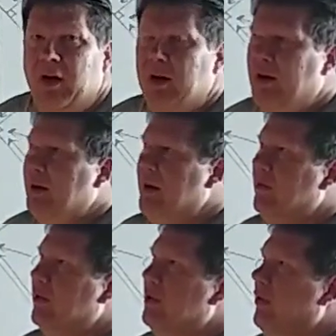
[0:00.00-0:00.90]
and
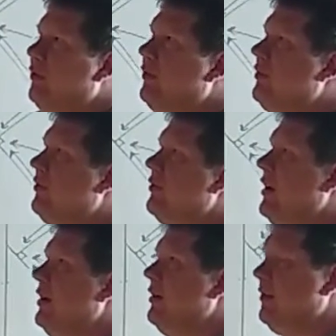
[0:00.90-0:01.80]
allow the Colts to
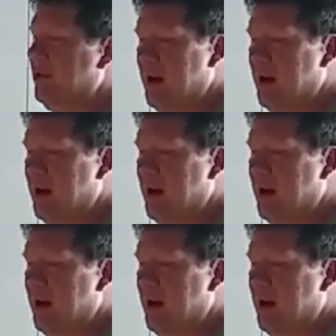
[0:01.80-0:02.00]
stay in this